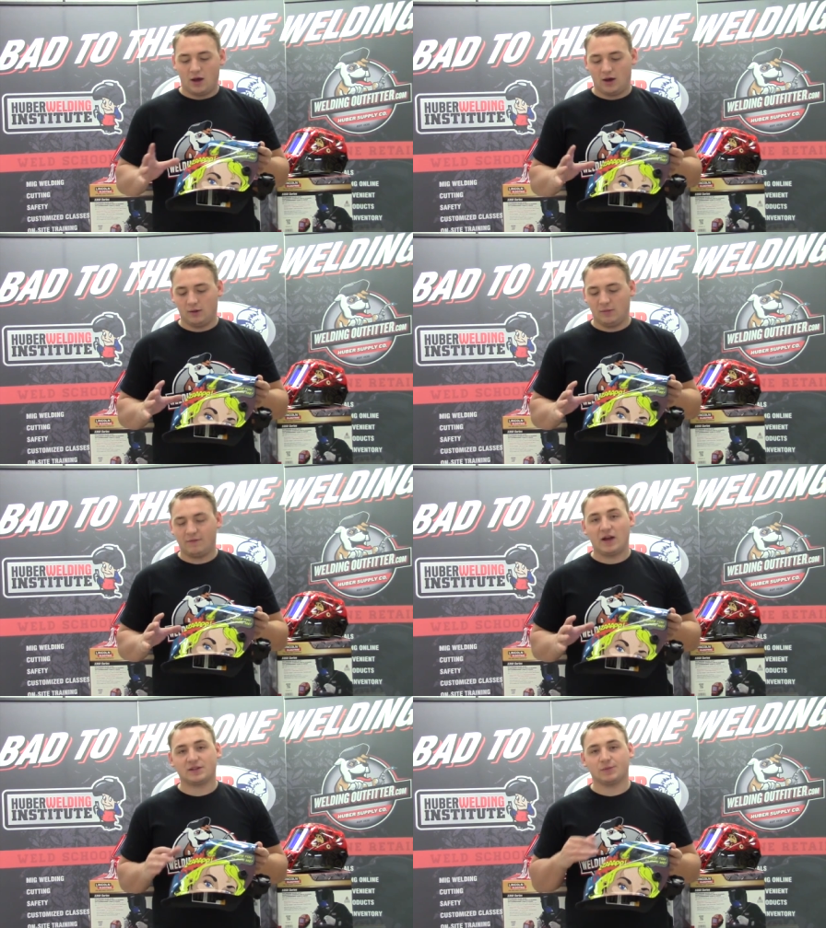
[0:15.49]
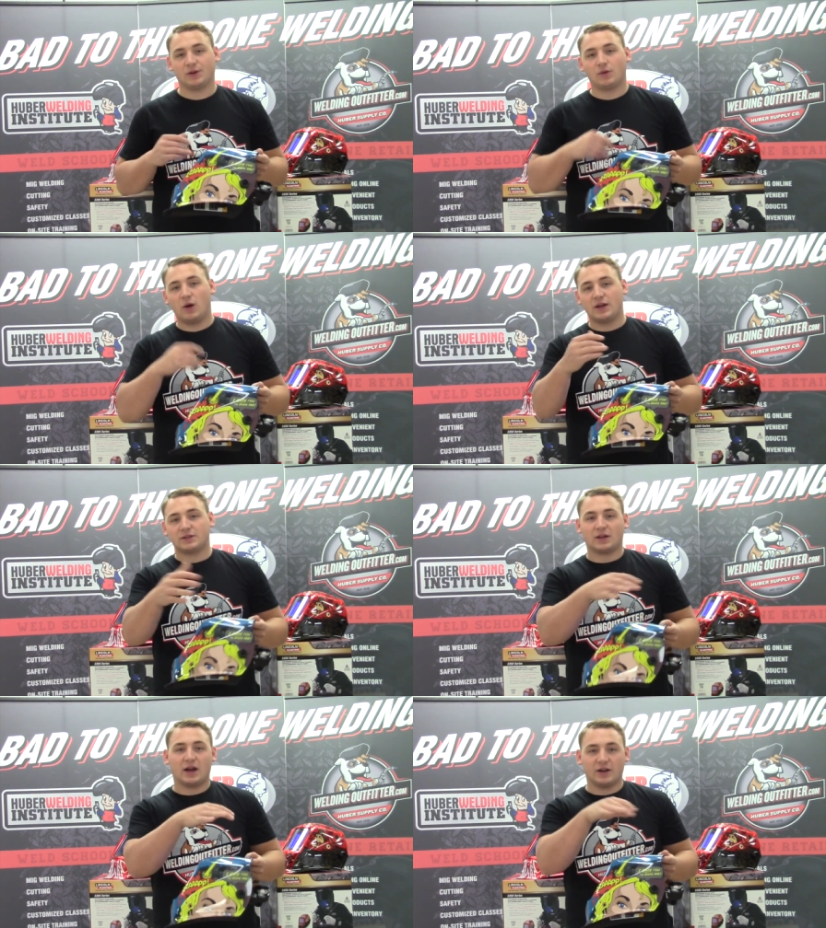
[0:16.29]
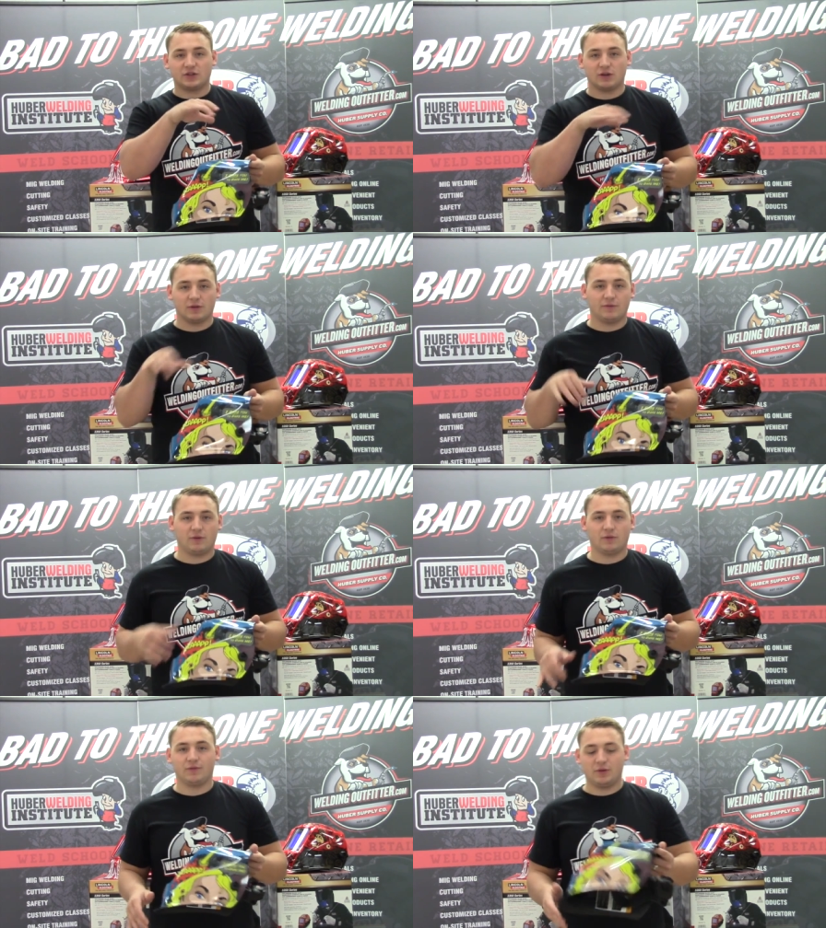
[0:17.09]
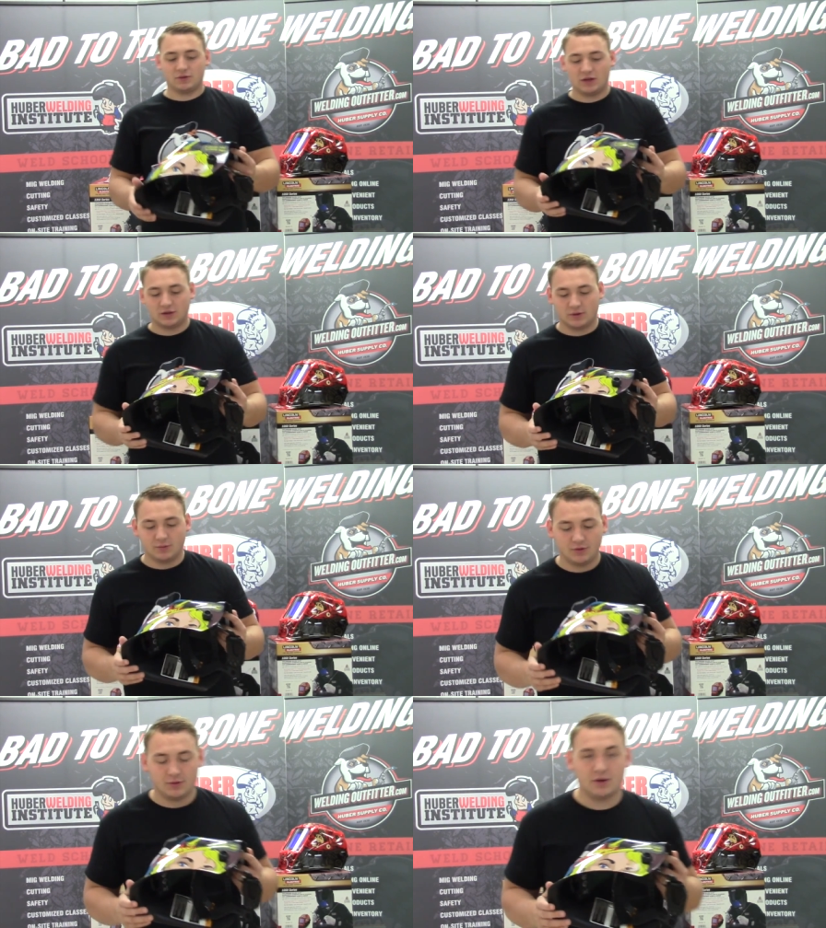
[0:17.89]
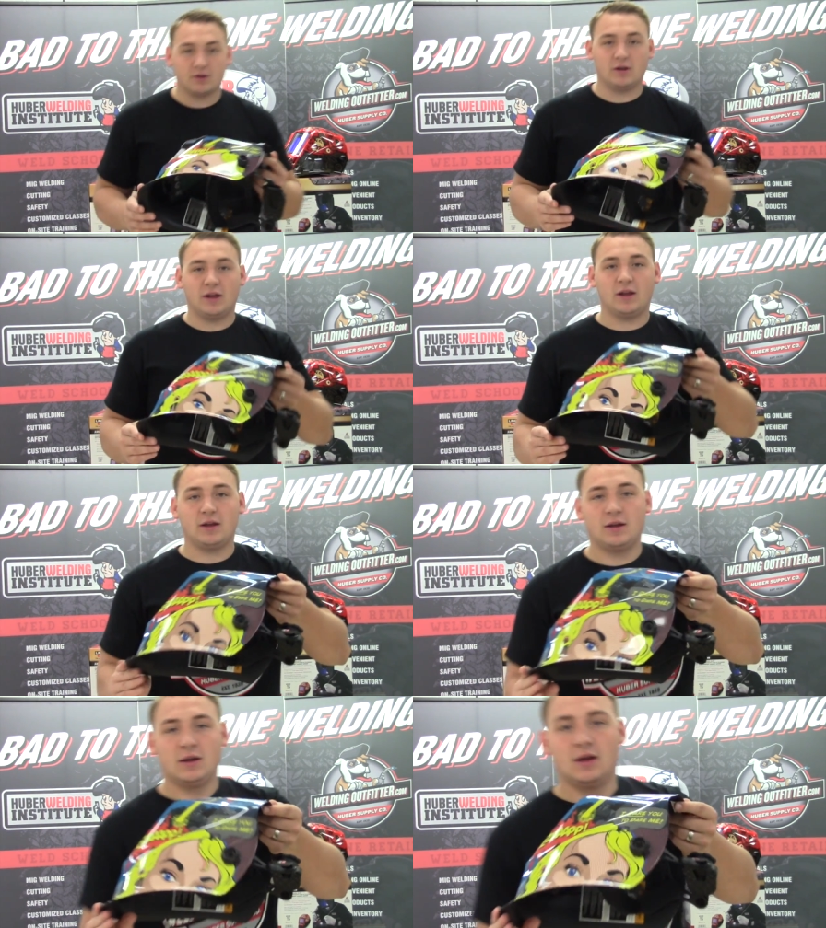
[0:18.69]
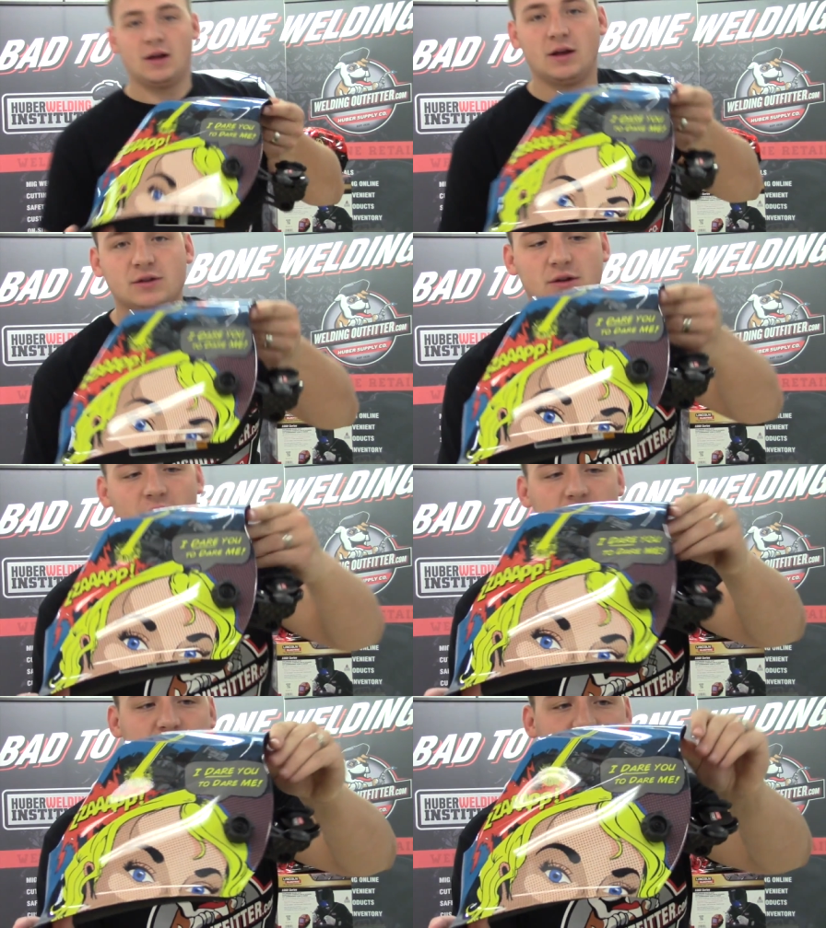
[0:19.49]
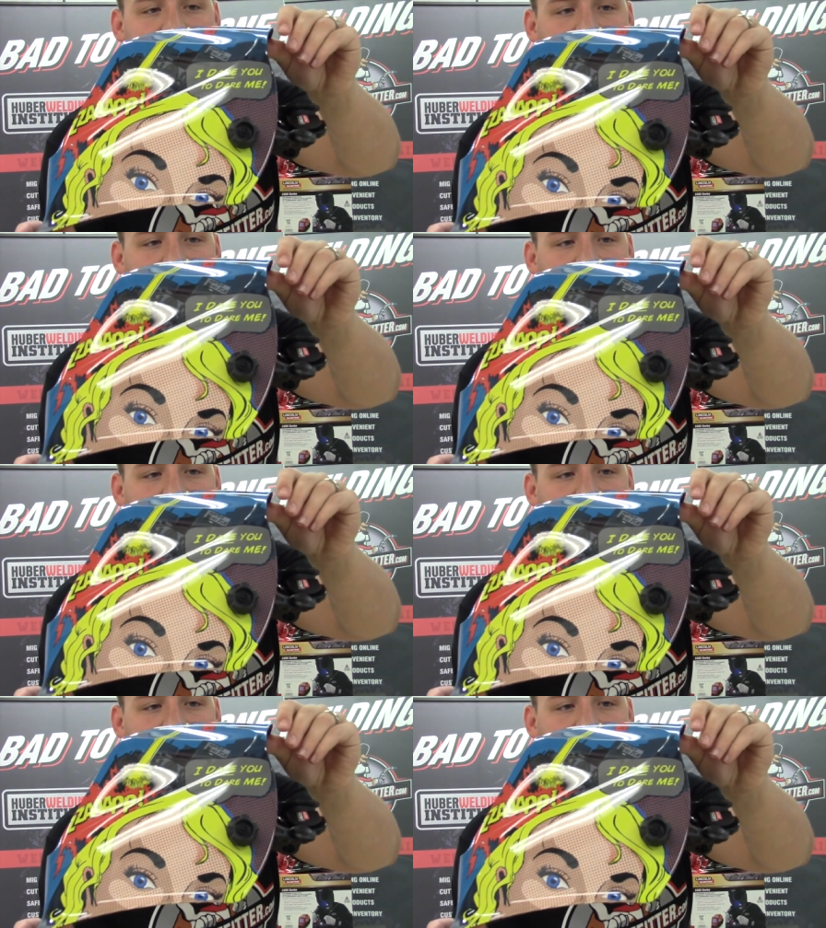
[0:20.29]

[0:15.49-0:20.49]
Um, I've had some requests to kind of show the full view, so that's what I'm doing here today. So it says, I